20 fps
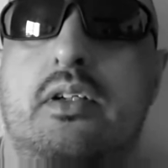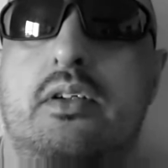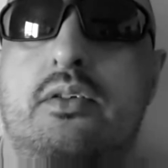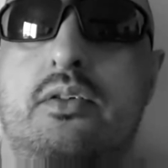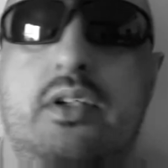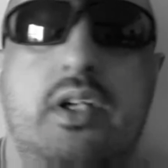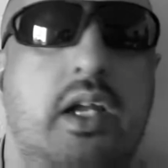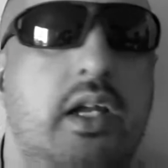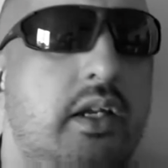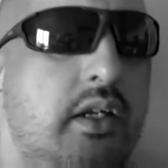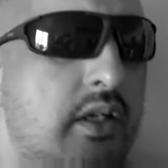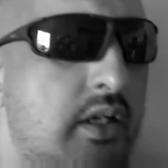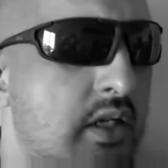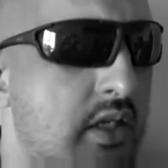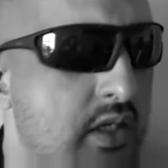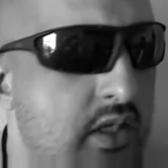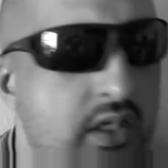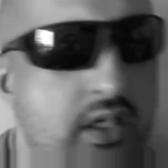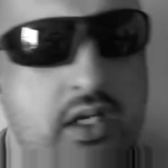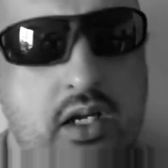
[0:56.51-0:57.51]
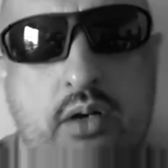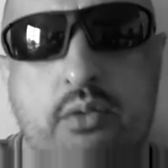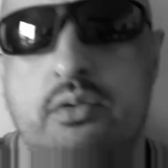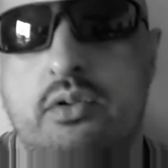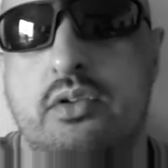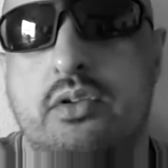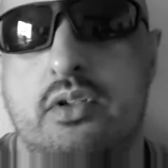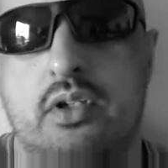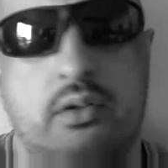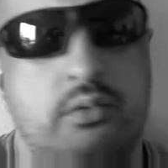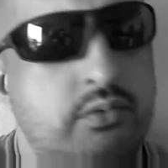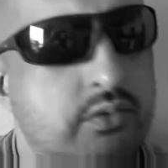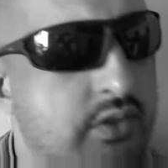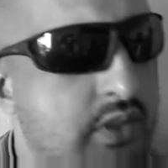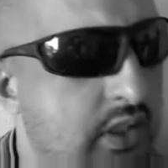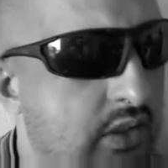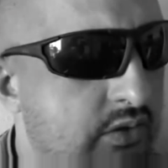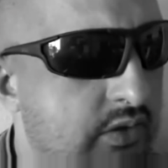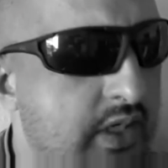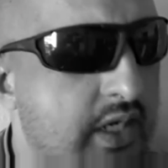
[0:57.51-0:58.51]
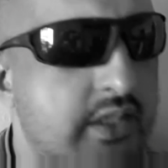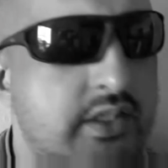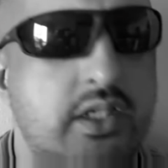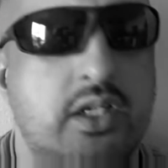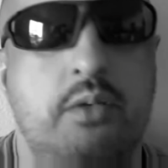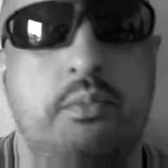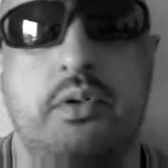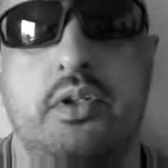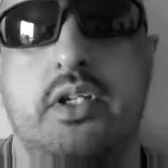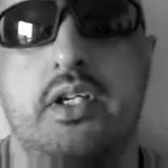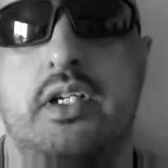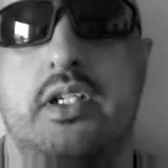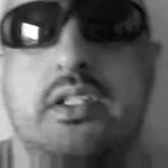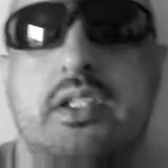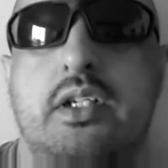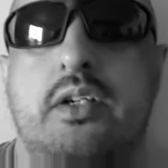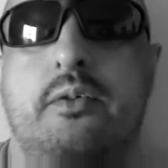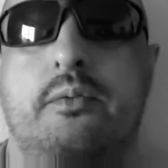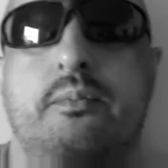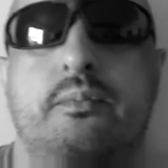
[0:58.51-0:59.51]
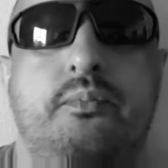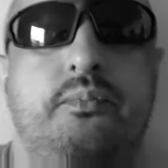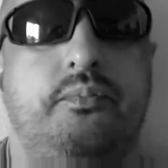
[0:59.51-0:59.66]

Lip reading: Okay, I want to tell you guys a couple things here.